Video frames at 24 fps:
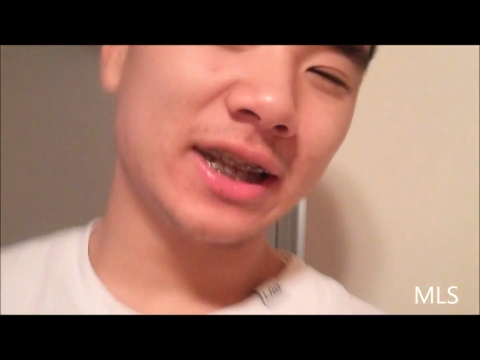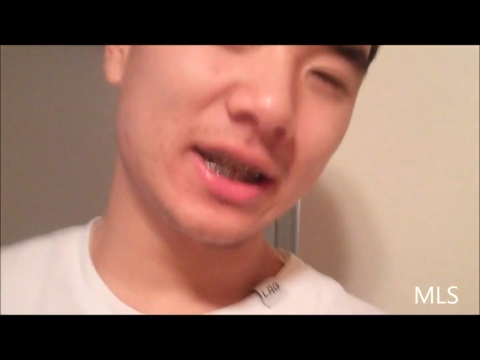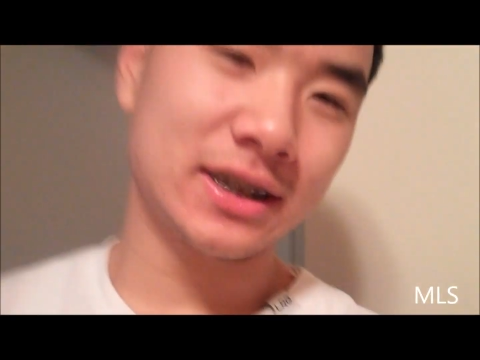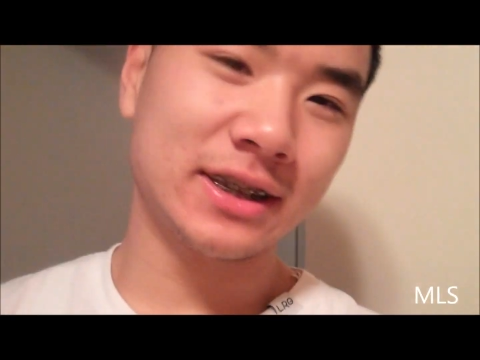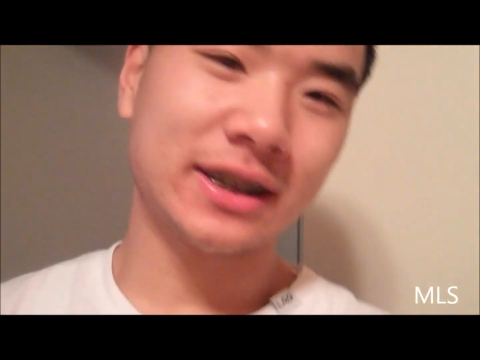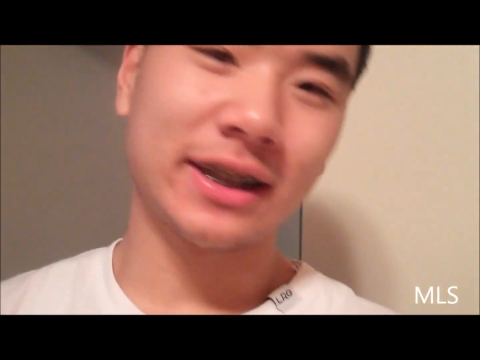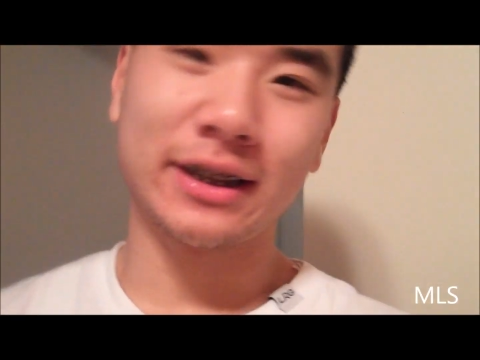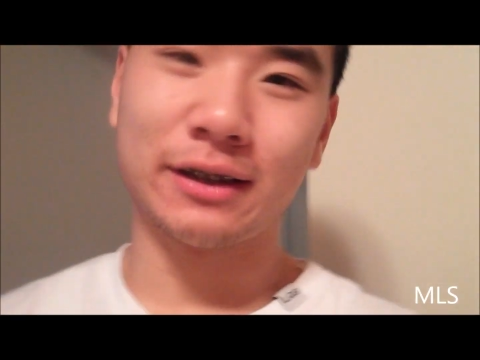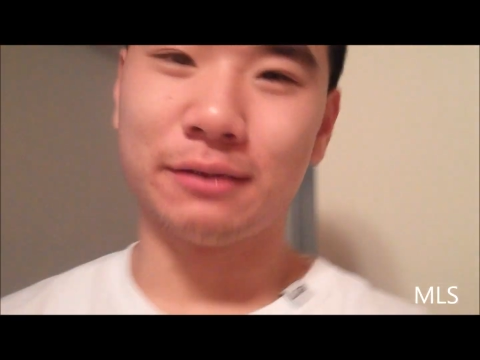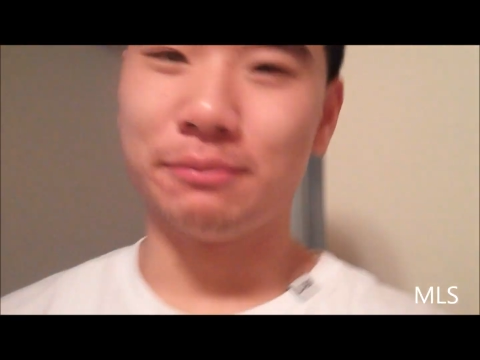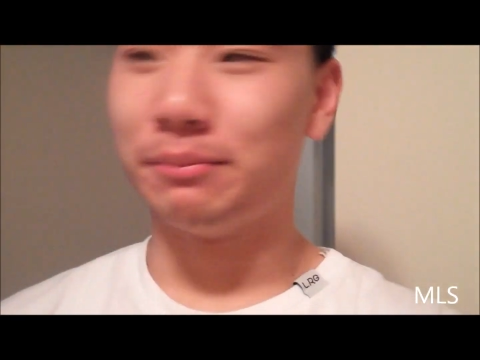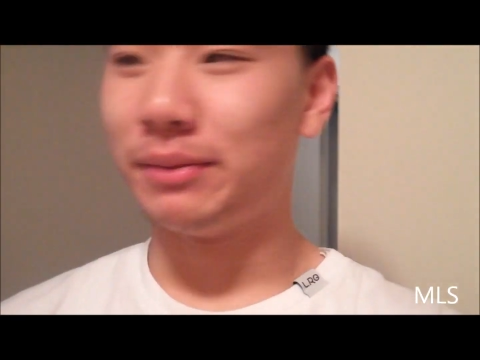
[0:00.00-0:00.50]

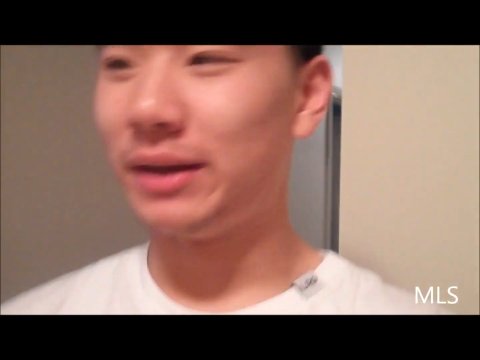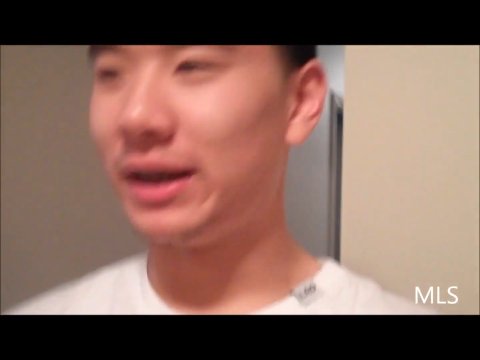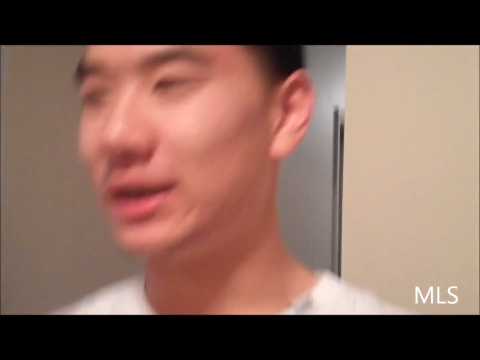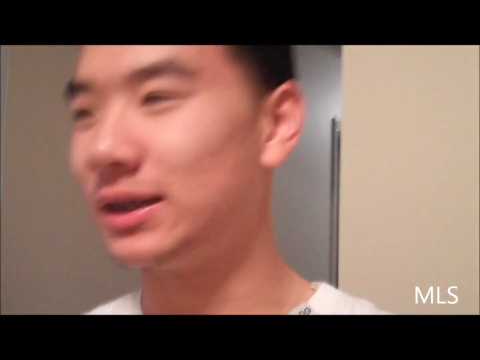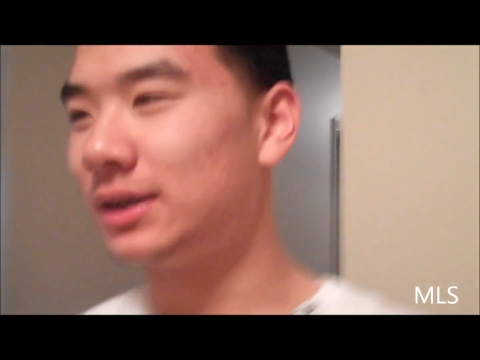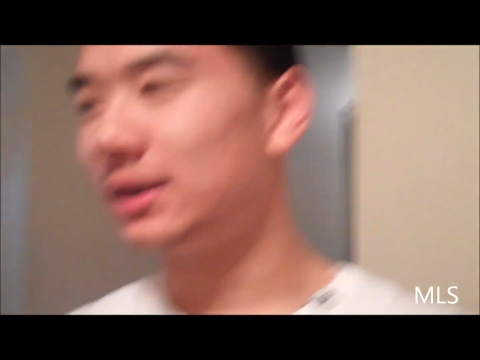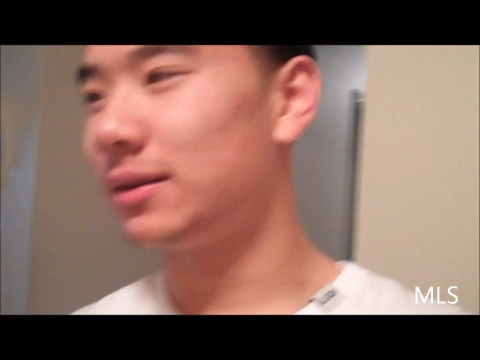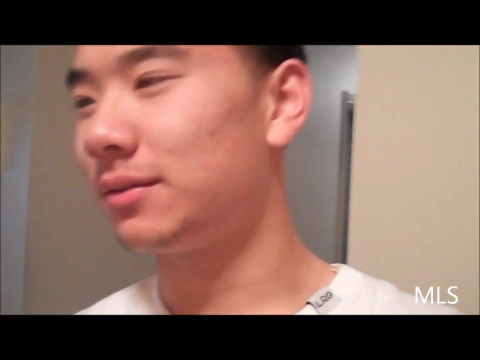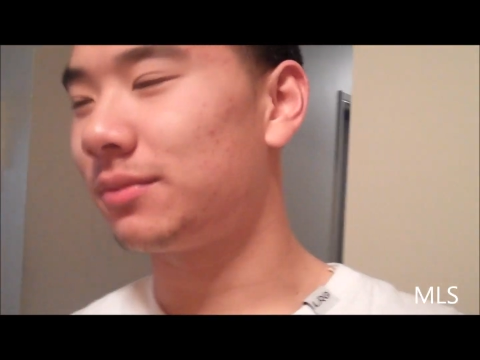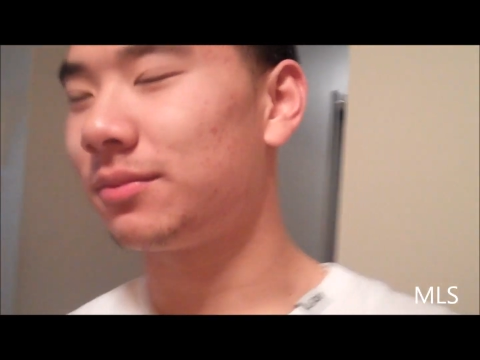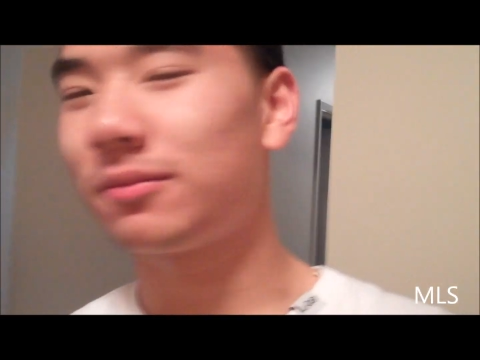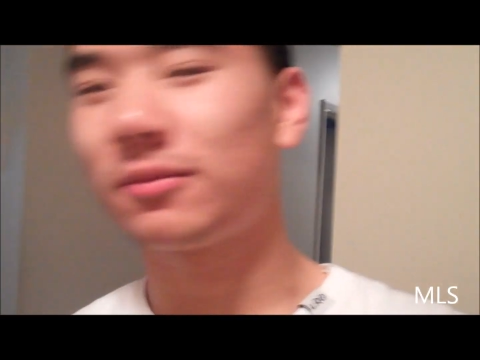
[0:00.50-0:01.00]
It's not the
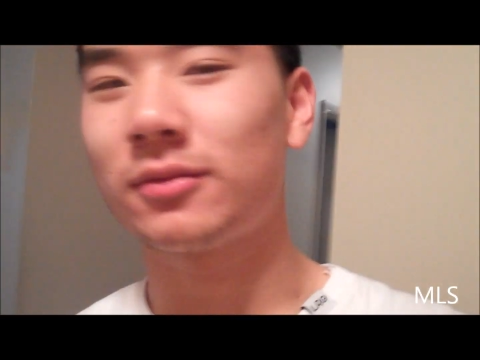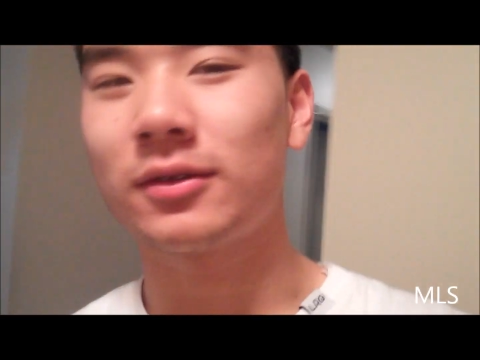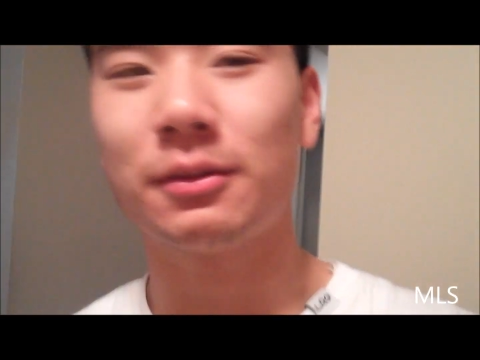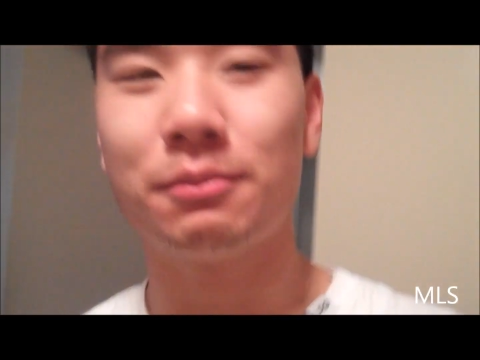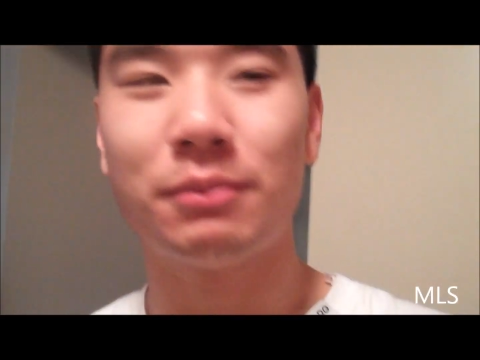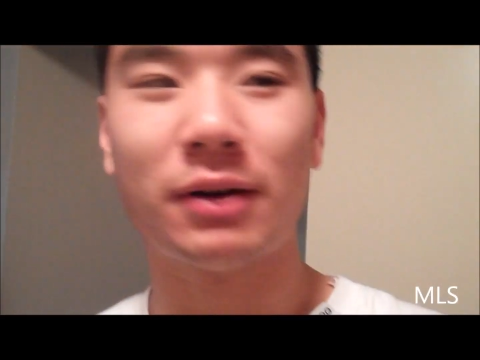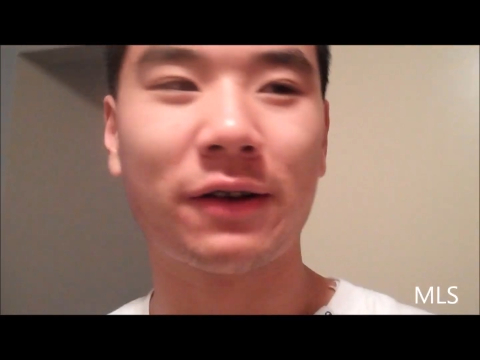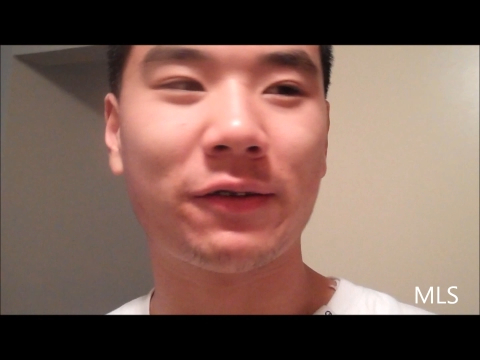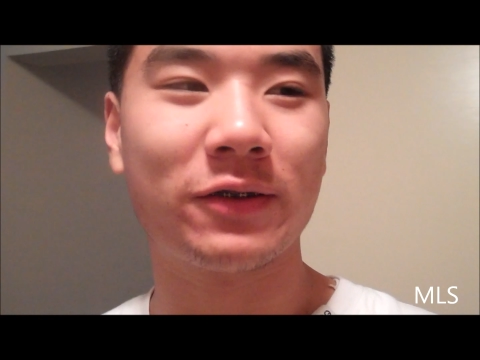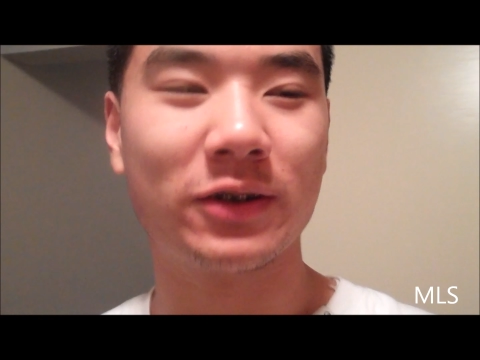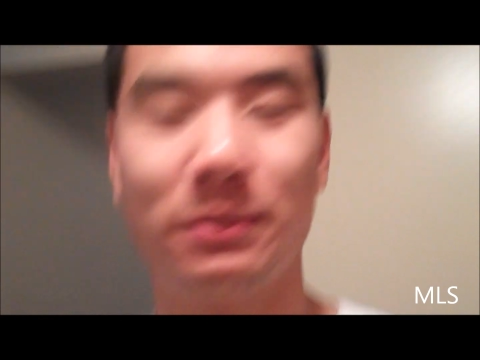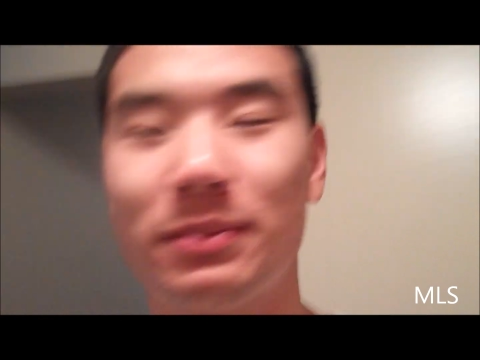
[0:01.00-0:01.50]
best
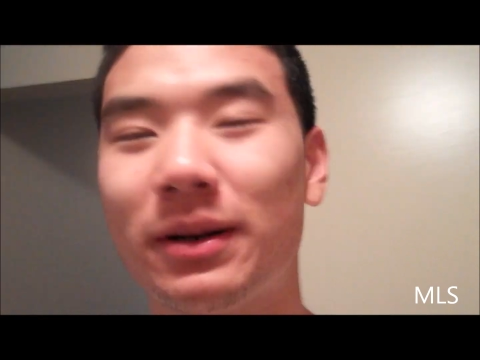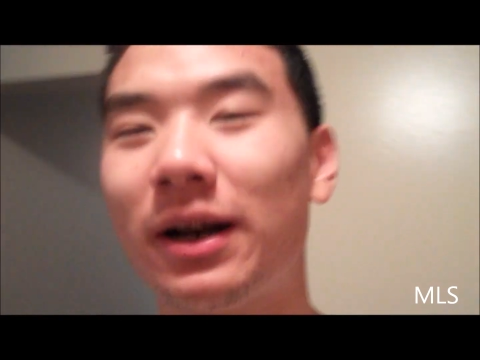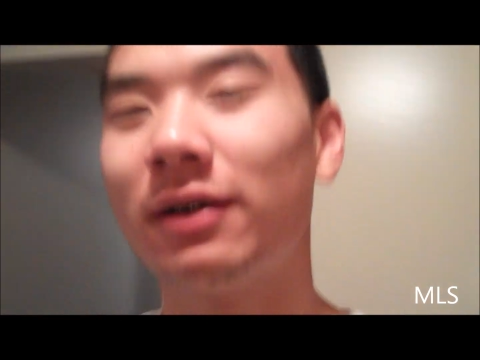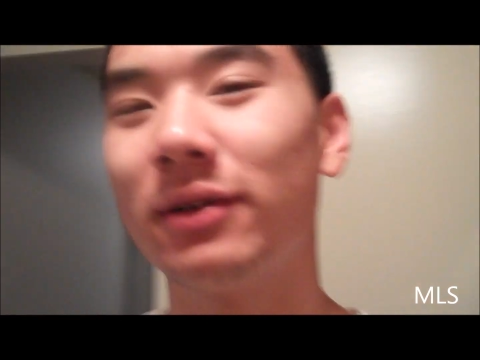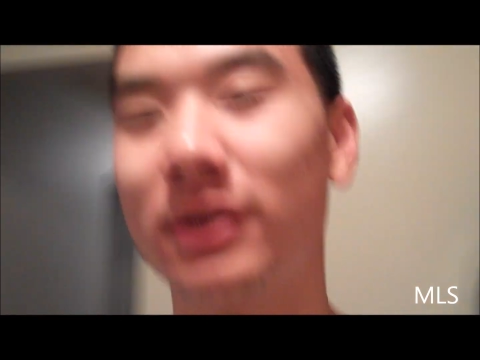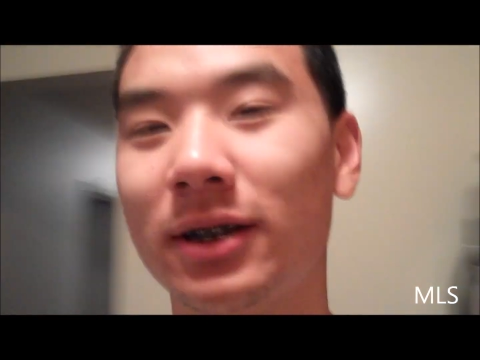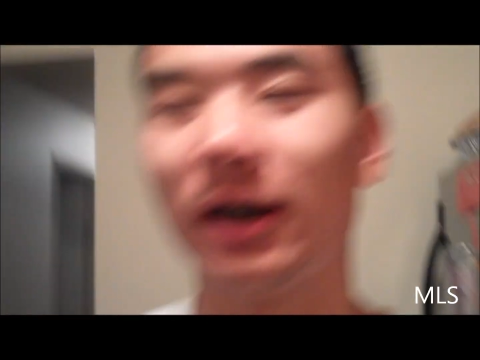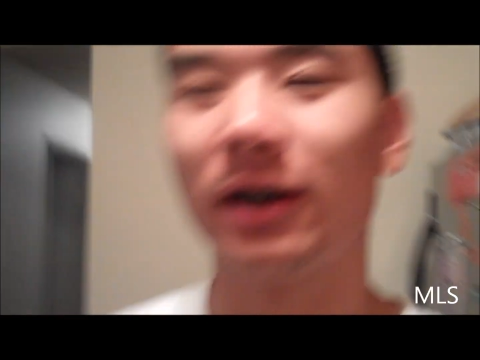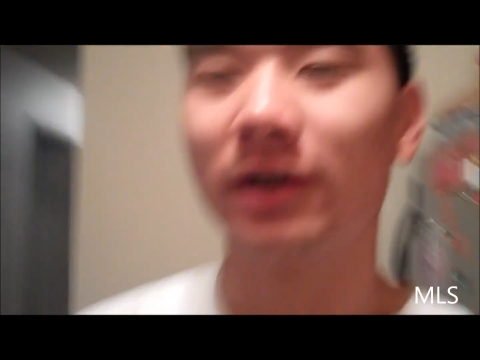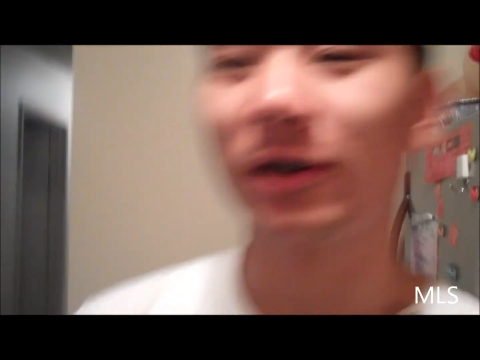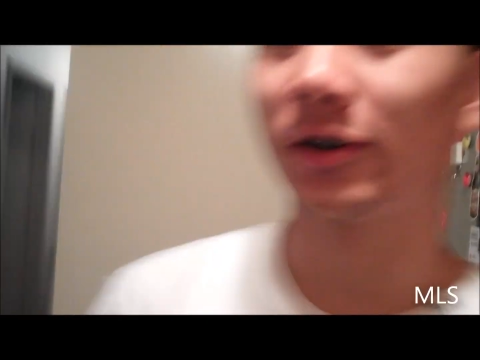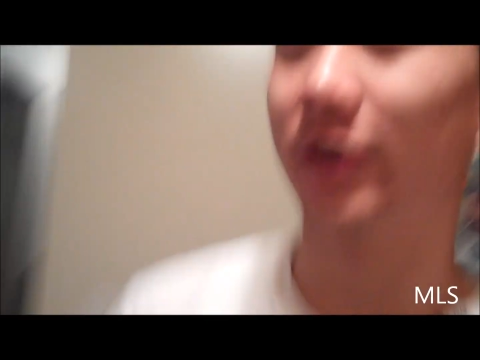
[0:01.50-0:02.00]
breakfast, but I
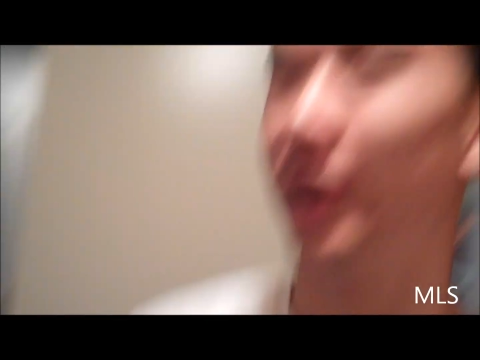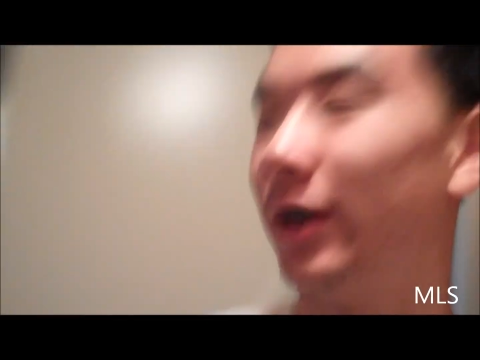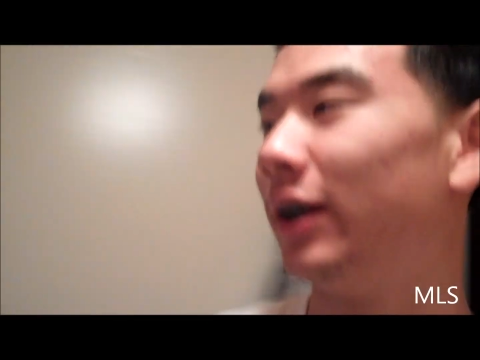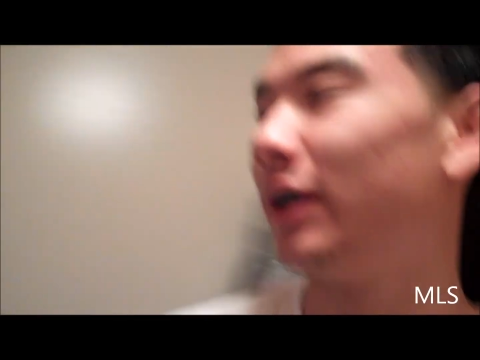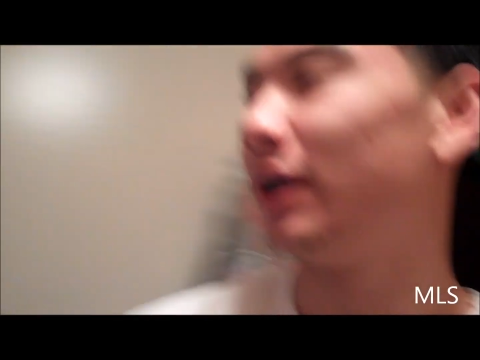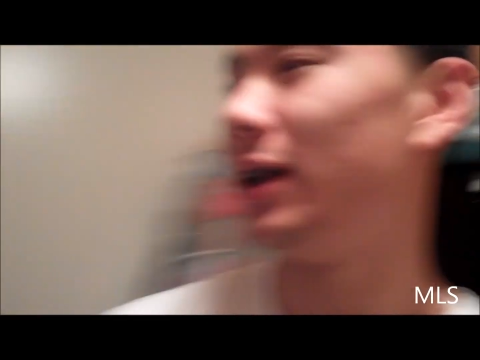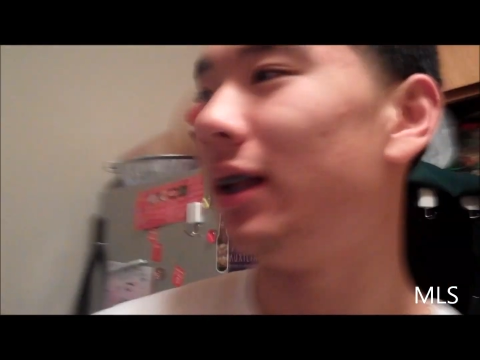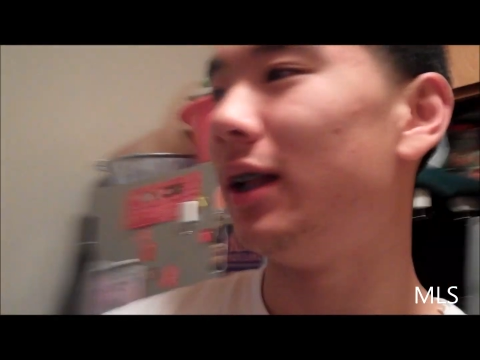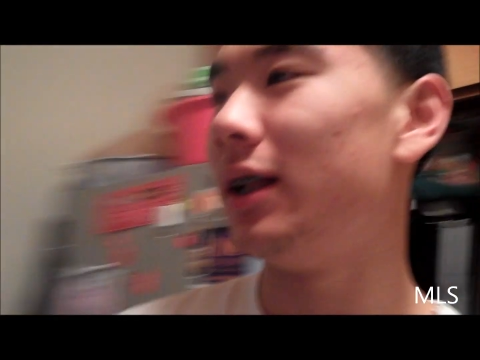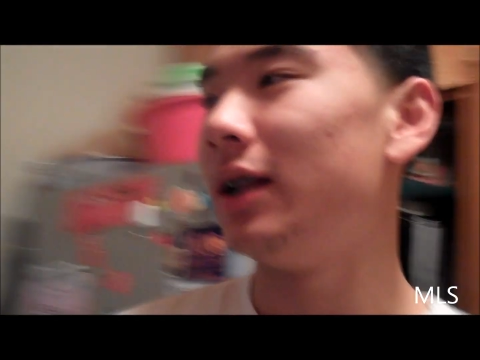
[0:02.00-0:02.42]
was hungry.